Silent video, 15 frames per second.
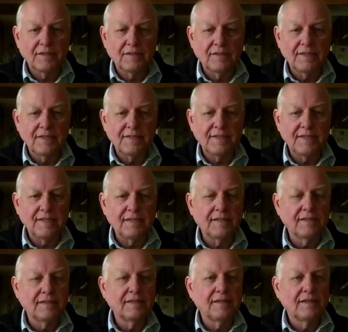D.C.
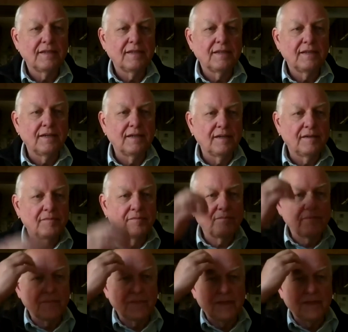In